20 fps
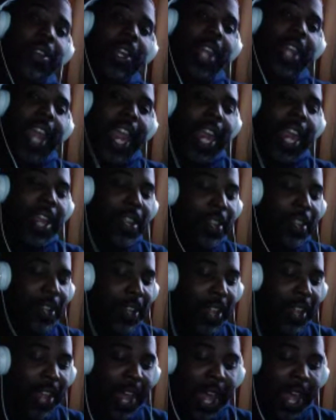with the
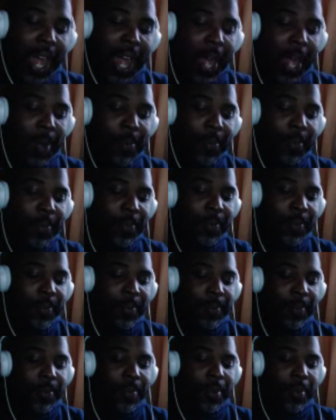delay.
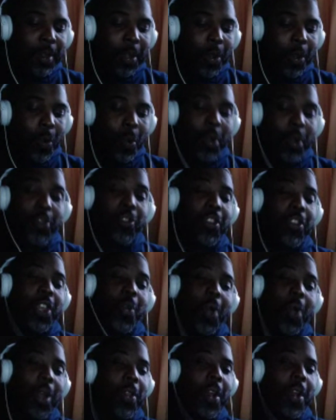We'll see